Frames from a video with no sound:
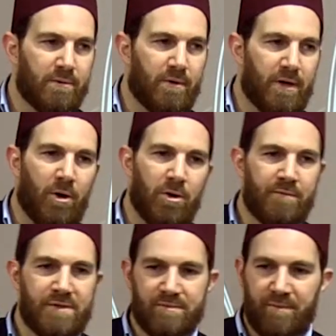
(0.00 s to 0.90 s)
Right? All
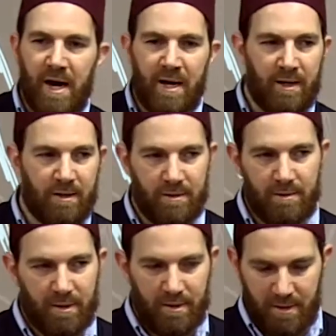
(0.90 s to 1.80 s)
of this
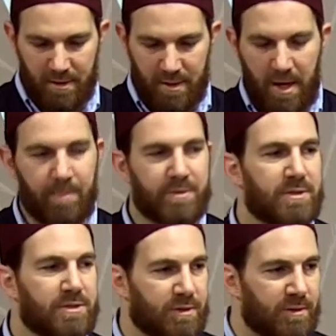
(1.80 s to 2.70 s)
vying and
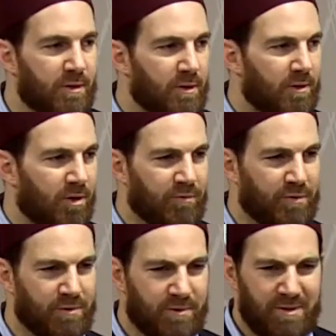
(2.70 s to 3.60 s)
competition
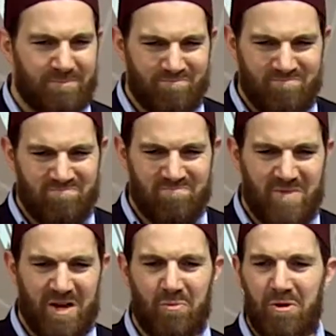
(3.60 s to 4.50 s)
over
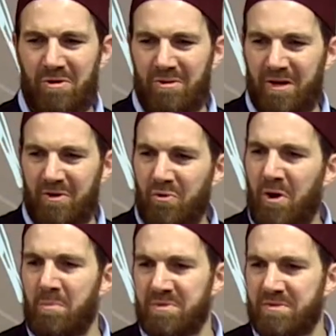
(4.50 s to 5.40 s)
like
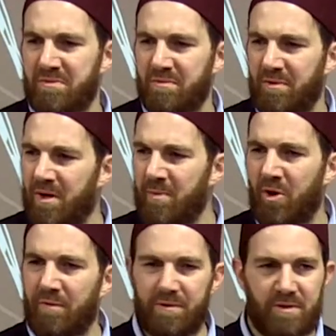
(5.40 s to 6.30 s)
crumbs coming
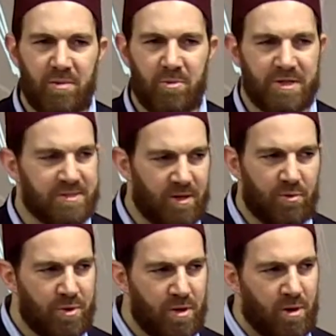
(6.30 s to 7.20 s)
off the table, that's not
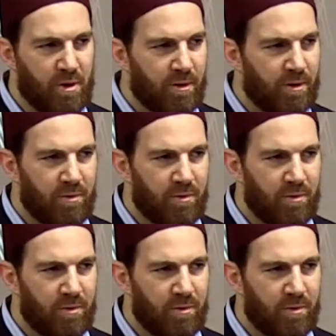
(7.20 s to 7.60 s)
who we are.